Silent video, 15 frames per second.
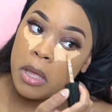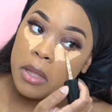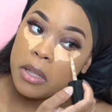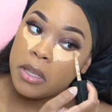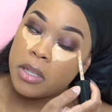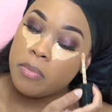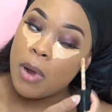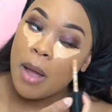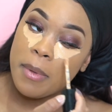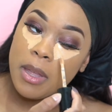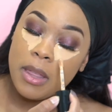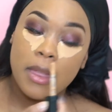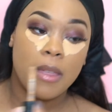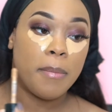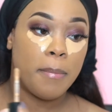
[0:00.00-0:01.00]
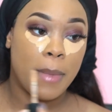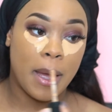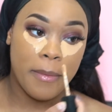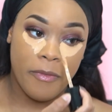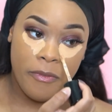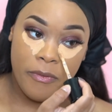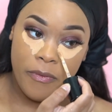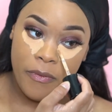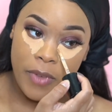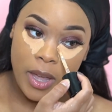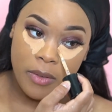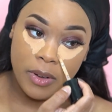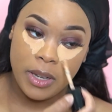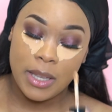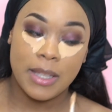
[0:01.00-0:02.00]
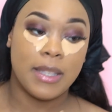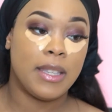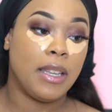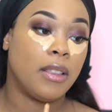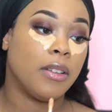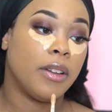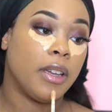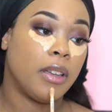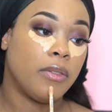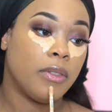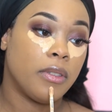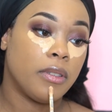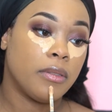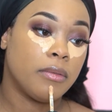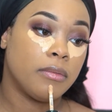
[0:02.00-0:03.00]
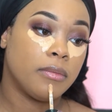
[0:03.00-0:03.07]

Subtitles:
this is probably my favorite concealer ever